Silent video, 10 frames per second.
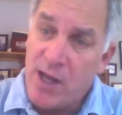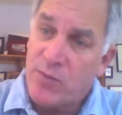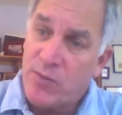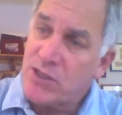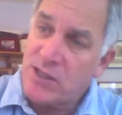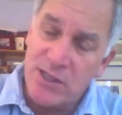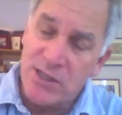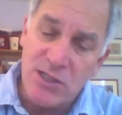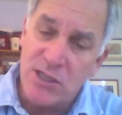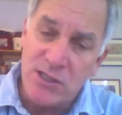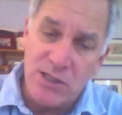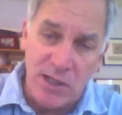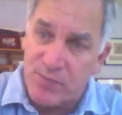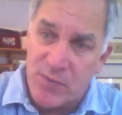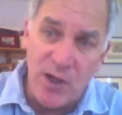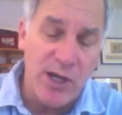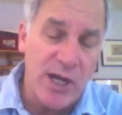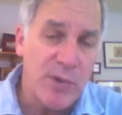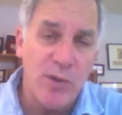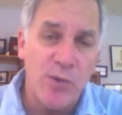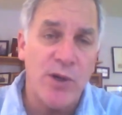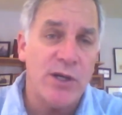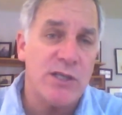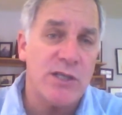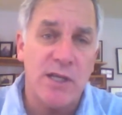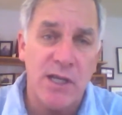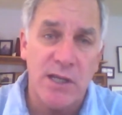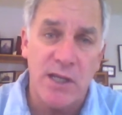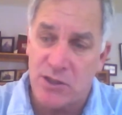This is just a couple of words in